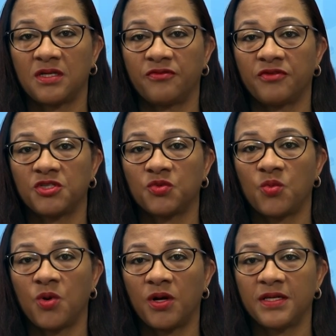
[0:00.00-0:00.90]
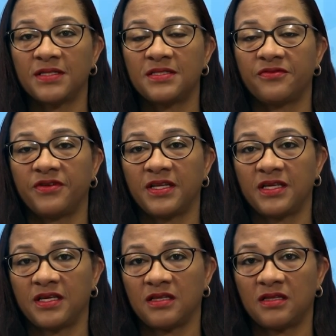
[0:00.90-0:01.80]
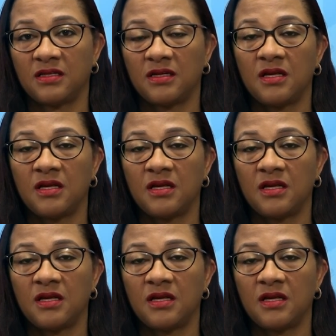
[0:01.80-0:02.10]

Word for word: of which one is severely ill.